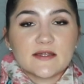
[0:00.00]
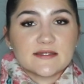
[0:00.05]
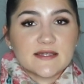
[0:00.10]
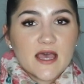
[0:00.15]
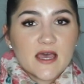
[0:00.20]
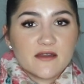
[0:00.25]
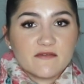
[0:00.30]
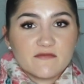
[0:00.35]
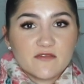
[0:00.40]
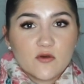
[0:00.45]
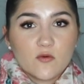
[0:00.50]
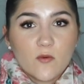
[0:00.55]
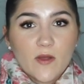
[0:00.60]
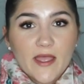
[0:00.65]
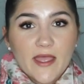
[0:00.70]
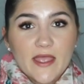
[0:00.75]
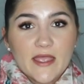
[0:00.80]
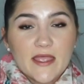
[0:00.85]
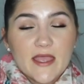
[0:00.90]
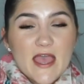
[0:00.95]
It's out of the
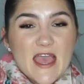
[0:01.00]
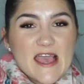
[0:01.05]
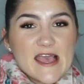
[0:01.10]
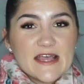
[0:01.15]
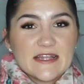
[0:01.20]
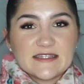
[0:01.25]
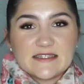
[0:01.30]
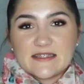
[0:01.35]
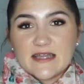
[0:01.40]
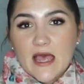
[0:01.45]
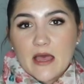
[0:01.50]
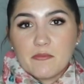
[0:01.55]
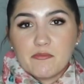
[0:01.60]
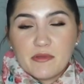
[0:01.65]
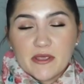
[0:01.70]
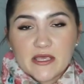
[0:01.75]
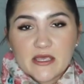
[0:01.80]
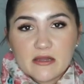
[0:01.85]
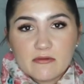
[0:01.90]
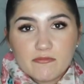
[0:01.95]
way. It's not
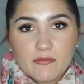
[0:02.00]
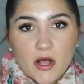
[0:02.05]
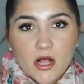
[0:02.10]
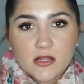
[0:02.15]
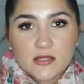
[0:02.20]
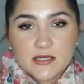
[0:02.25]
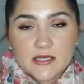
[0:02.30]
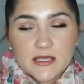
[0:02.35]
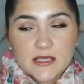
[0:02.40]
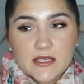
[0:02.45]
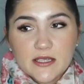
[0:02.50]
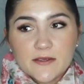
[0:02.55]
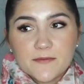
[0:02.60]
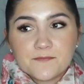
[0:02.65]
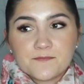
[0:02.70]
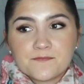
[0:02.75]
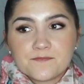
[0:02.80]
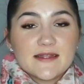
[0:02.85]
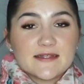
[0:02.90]
big and bulky.